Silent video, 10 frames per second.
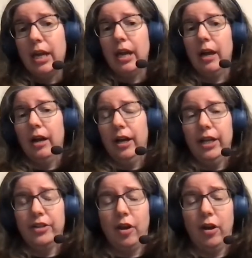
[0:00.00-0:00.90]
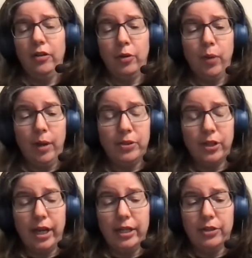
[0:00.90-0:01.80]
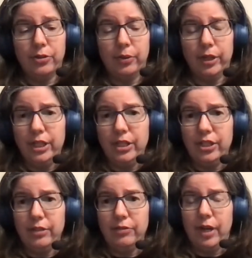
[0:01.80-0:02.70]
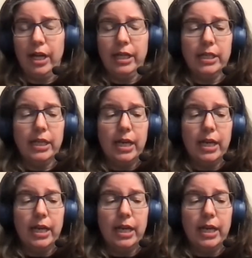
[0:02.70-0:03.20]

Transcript: Uh, it's on their website. It's really easy to find.